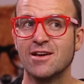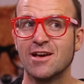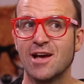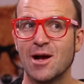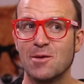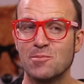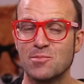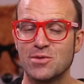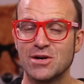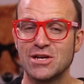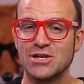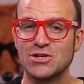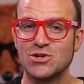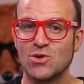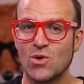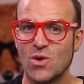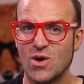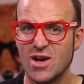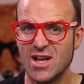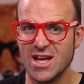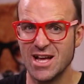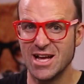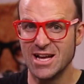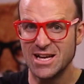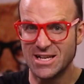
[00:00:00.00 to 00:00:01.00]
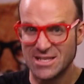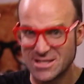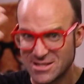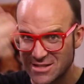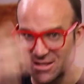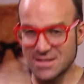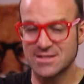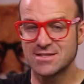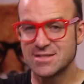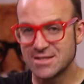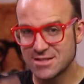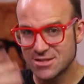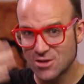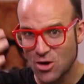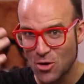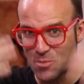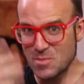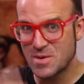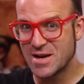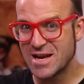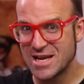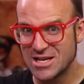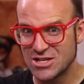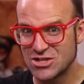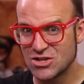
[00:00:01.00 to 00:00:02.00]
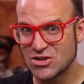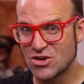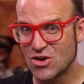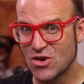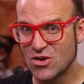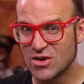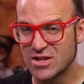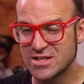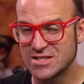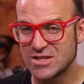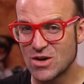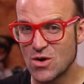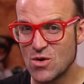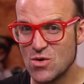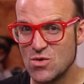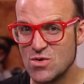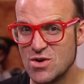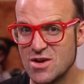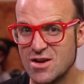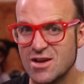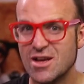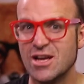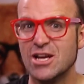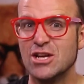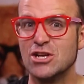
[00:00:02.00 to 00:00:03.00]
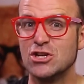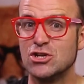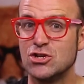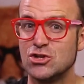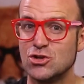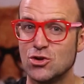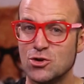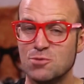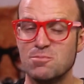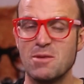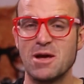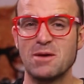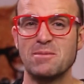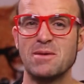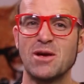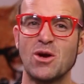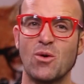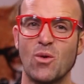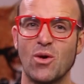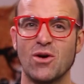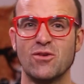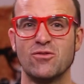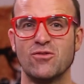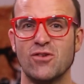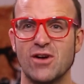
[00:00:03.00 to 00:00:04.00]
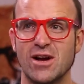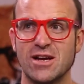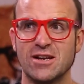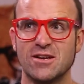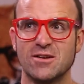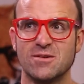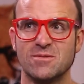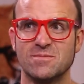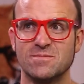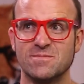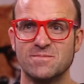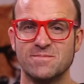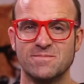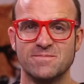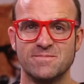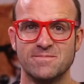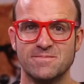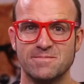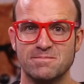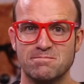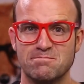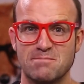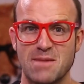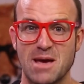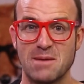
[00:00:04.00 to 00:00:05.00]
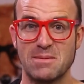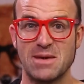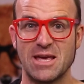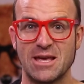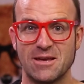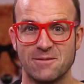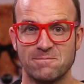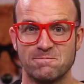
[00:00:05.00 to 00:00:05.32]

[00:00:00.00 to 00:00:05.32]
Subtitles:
I'm pretty sure just this combination on its own should make me qualified. Maybe.